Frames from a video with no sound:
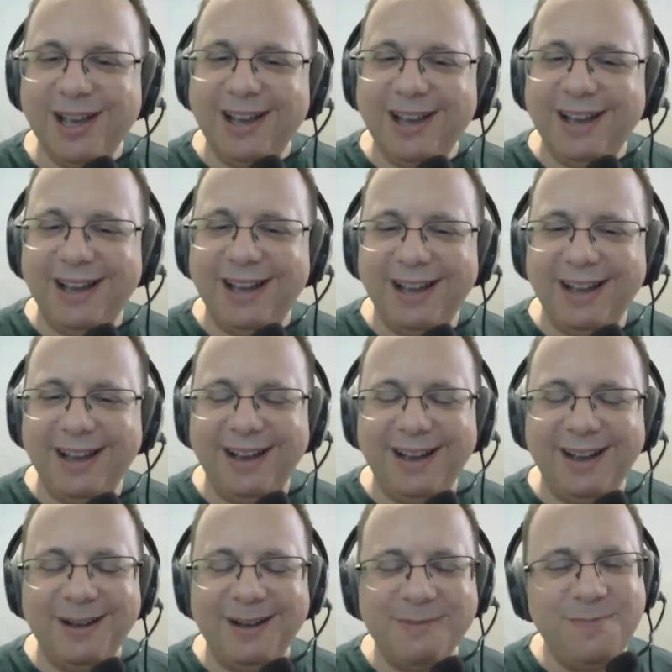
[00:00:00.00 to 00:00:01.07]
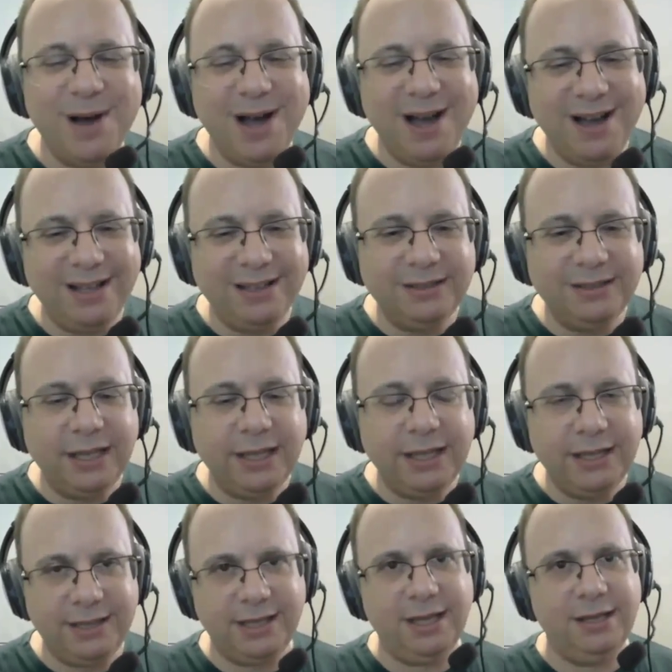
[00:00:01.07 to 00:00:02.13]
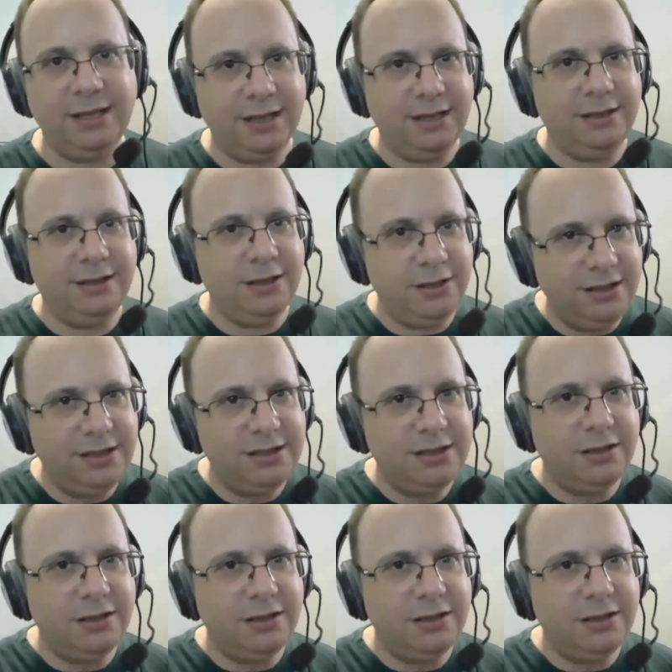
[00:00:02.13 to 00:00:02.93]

But these